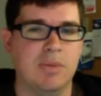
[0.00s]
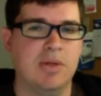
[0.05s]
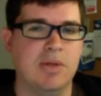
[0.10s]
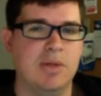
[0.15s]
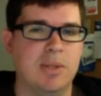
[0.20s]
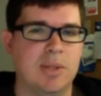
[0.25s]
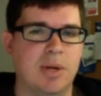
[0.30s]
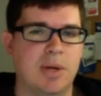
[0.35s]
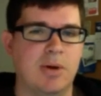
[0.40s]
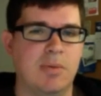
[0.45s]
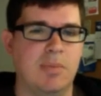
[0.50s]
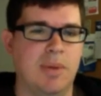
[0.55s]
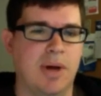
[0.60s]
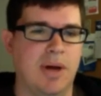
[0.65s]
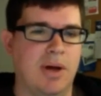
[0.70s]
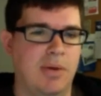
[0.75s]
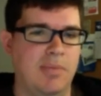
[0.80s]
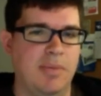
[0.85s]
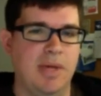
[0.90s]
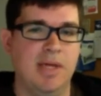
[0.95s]
So by
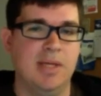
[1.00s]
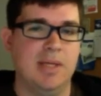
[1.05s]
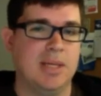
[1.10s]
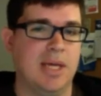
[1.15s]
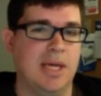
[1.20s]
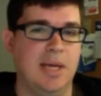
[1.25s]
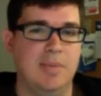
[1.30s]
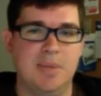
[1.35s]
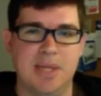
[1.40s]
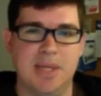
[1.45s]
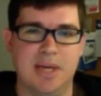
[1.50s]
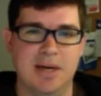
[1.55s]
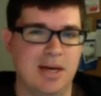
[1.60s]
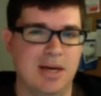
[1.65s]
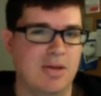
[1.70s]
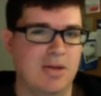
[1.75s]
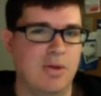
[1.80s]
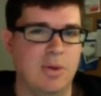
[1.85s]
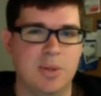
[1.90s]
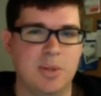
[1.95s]
all means, keep sending
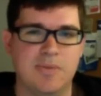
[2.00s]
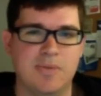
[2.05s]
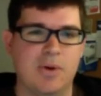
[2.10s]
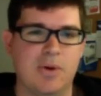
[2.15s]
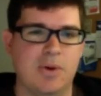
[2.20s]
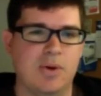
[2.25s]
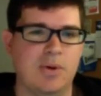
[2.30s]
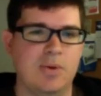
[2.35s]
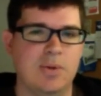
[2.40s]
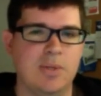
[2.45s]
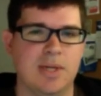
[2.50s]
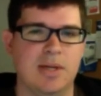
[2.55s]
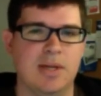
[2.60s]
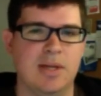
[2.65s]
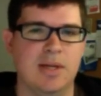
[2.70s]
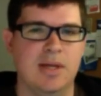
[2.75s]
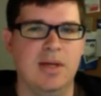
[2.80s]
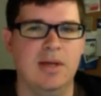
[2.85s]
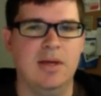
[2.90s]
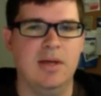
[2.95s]
in those photos and,
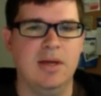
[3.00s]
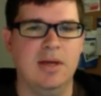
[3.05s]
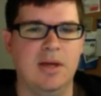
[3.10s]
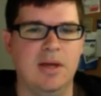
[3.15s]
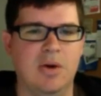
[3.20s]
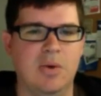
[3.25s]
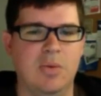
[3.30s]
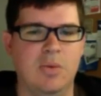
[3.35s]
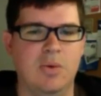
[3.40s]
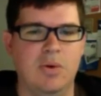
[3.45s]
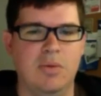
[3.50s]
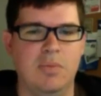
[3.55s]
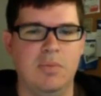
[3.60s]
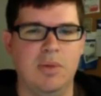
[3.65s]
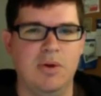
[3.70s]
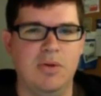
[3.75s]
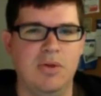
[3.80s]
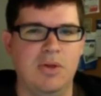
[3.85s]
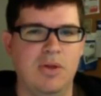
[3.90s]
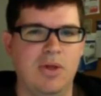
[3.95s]
we'll
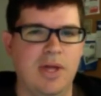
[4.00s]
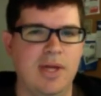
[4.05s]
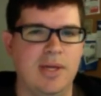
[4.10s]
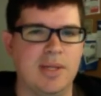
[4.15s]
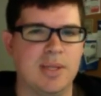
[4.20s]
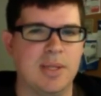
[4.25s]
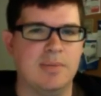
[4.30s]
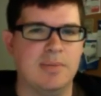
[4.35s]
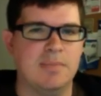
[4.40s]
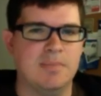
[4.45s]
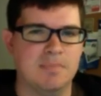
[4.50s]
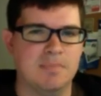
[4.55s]
build the list.